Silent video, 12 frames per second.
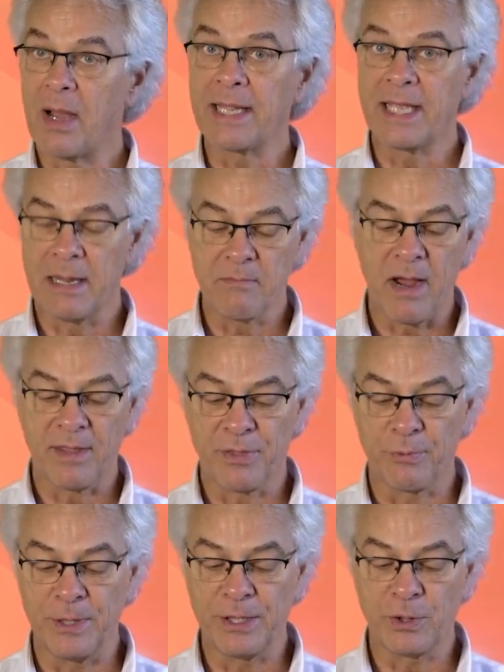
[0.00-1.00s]
again, my
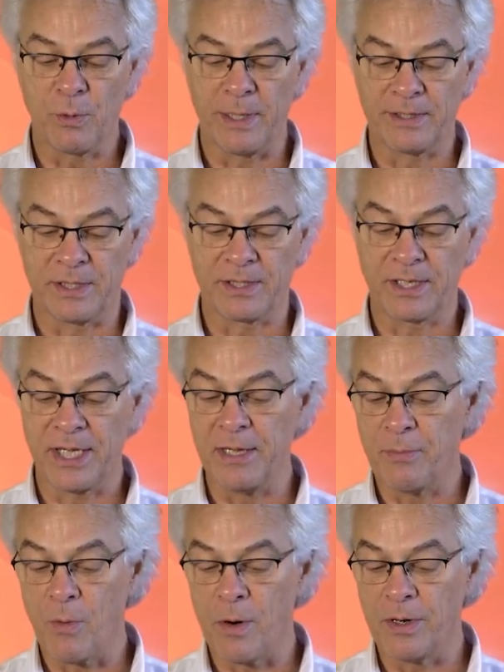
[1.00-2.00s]
three choices:
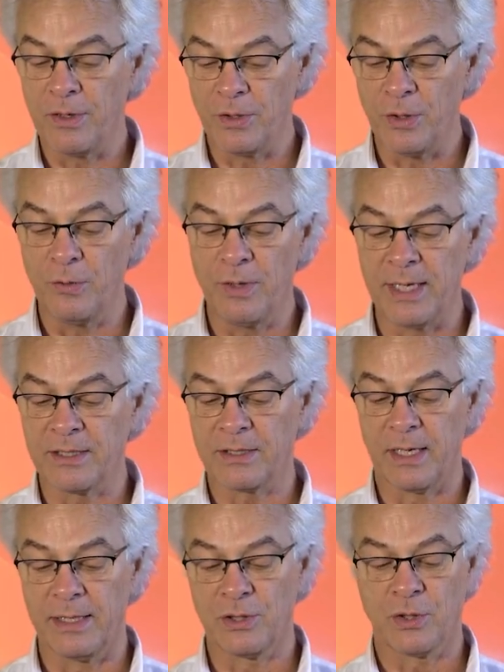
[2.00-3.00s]
keyboard,
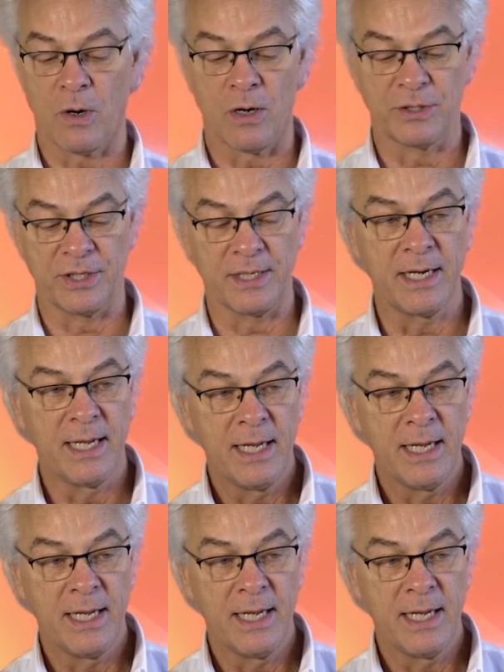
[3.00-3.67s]
UDisc, and charging.